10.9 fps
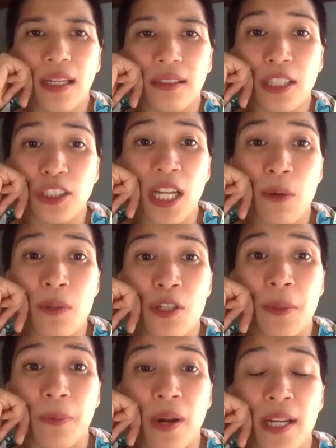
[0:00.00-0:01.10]
actually I was
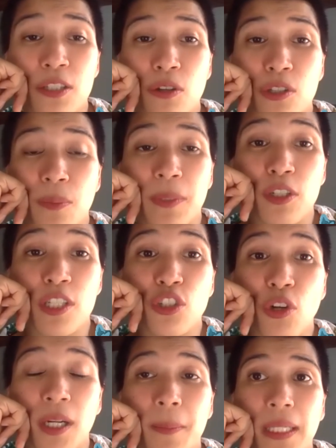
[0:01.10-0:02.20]
surprised also because
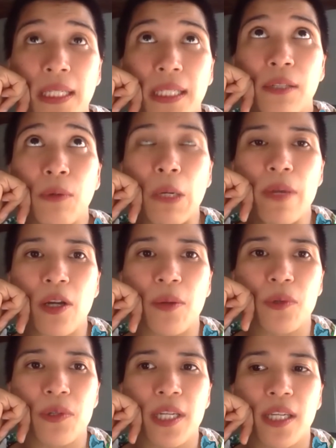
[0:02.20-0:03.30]
normally when we
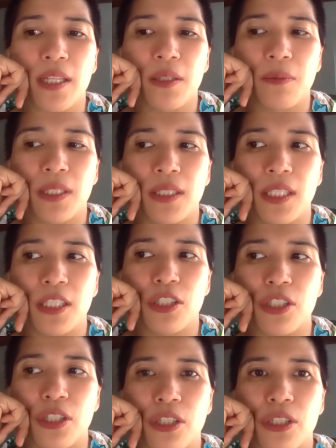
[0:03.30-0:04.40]
communicate with
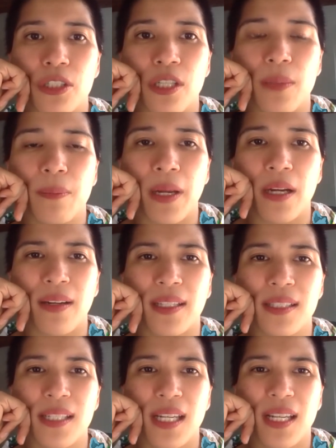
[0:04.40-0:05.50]
teachers and
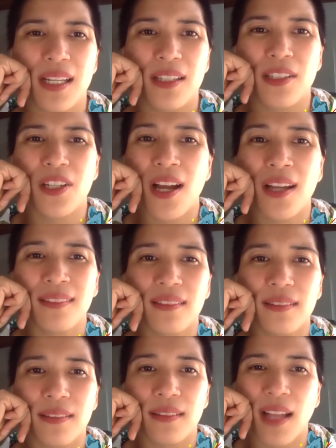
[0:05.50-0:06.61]
parents, they're not
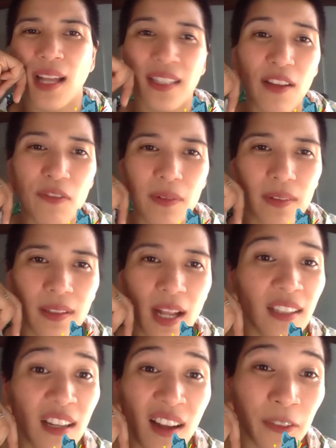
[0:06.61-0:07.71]

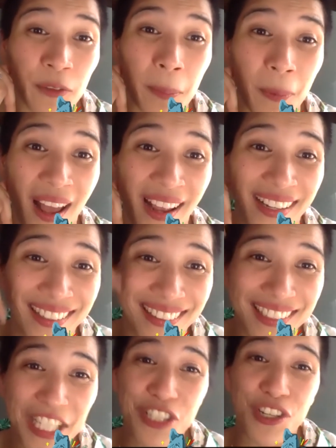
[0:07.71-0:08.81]
a lot reply.
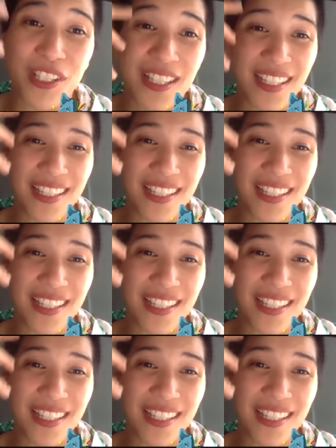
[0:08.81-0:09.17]
So that